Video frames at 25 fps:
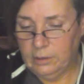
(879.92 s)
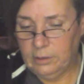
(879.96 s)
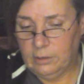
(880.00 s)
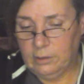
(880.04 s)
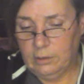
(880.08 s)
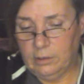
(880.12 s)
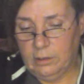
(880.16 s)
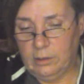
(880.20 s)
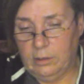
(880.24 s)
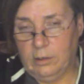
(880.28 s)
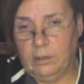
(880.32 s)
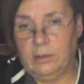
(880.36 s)

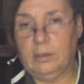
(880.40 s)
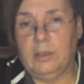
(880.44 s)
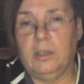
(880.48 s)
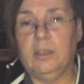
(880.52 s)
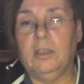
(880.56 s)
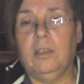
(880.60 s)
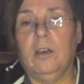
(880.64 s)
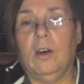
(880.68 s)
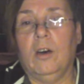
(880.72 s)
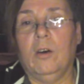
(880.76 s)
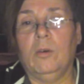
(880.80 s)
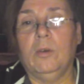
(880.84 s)
Oh,
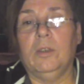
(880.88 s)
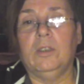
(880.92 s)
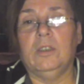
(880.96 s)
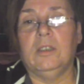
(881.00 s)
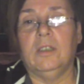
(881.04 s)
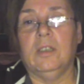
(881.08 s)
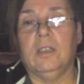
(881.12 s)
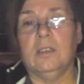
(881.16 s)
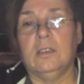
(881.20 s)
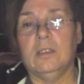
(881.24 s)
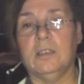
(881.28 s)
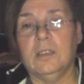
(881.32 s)
he always
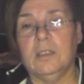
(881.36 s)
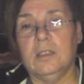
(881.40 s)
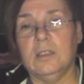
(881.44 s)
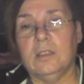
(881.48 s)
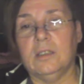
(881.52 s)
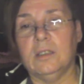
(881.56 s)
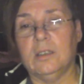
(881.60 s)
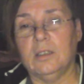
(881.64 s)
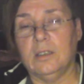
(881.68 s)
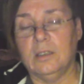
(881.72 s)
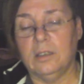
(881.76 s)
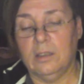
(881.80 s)
does
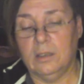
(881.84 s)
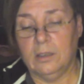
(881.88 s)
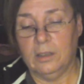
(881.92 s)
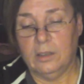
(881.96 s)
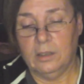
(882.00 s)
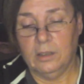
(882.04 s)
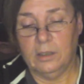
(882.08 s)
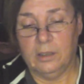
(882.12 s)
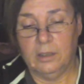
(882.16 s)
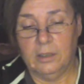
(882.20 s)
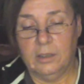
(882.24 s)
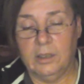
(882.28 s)
this.
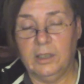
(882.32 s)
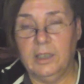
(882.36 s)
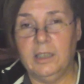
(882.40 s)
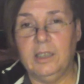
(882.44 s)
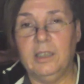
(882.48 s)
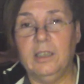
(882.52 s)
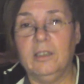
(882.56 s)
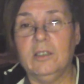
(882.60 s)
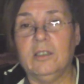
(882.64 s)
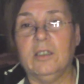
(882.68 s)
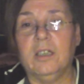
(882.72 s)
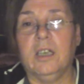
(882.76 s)
He
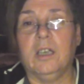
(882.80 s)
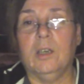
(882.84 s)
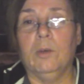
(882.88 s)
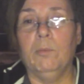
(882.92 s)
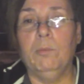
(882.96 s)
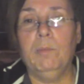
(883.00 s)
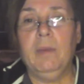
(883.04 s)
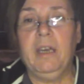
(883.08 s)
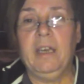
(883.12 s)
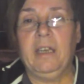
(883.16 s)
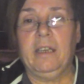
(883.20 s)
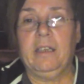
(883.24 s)
doesn't
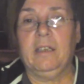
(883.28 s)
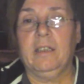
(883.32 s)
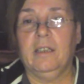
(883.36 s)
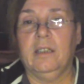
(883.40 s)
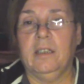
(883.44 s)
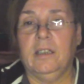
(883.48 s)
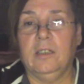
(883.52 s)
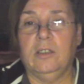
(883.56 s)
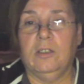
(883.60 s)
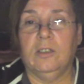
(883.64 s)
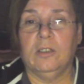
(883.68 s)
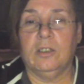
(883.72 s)
commit.
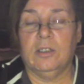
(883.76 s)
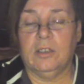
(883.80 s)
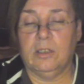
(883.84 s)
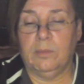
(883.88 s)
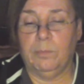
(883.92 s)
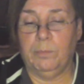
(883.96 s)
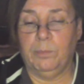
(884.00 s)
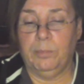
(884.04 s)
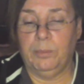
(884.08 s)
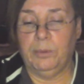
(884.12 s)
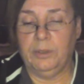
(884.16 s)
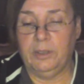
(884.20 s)
He just
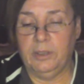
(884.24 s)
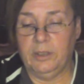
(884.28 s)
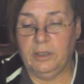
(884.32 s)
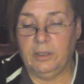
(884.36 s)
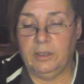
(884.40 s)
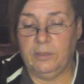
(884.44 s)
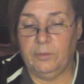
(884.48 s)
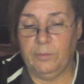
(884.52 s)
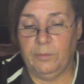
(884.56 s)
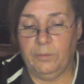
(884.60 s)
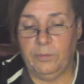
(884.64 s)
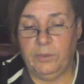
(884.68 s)
puts
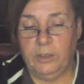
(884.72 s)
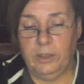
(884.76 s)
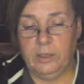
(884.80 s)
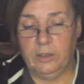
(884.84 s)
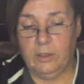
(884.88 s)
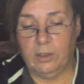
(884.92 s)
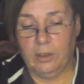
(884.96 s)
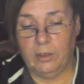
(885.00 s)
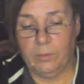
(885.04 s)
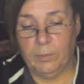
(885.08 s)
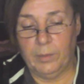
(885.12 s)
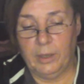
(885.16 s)
his feet
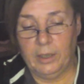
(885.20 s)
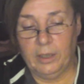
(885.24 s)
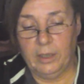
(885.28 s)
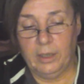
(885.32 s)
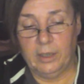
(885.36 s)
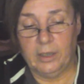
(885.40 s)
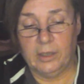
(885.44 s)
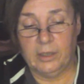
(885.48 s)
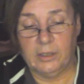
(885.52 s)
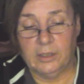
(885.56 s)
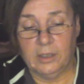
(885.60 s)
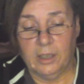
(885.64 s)
on my
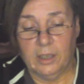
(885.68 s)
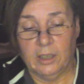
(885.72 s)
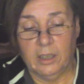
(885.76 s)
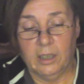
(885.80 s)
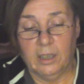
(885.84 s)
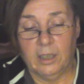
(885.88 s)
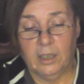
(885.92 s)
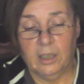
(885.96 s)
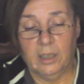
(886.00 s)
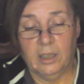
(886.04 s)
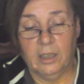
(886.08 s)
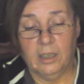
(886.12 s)
legs.
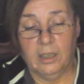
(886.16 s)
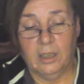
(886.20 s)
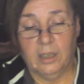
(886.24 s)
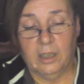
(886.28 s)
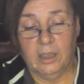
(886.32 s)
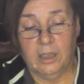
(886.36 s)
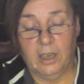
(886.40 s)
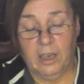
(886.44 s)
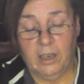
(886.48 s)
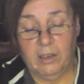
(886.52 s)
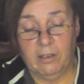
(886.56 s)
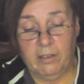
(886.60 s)

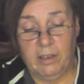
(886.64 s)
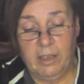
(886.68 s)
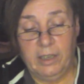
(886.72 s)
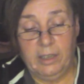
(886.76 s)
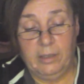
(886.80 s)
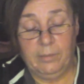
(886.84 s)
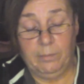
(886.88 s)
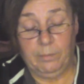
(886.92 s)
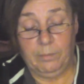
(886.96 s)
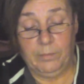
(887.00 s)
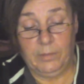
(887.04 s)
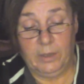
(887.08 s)
All right.
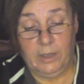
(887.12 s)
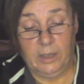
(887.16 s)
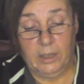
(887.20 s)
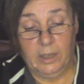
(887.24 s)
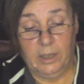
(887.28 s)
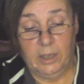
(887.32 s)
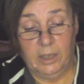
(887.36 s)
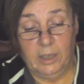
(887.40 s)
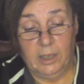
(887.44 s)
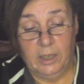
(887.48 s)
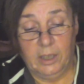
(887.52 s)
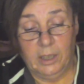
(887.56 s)

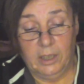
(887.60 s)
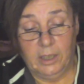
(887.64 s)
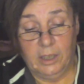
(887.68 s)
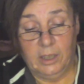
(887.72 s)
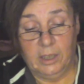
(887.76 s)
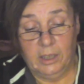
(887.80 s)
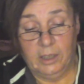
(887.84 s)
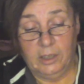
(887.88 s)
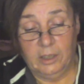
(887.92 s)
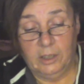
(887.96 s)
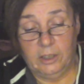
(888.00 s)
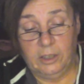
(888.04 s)

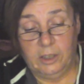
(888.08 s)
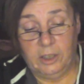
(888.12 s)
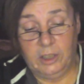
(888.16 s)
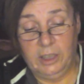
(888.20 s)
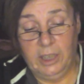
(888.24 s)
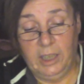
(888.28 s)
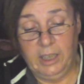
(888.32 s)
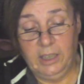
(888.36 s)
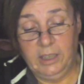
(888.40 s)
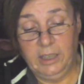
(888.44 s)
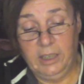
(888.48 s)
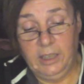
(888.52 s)

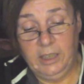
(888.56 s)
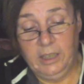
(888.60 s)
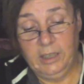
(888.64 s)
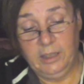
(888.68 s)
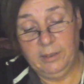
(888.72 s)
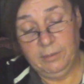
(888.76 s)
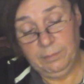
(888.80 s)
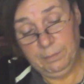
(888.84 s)
Jenny.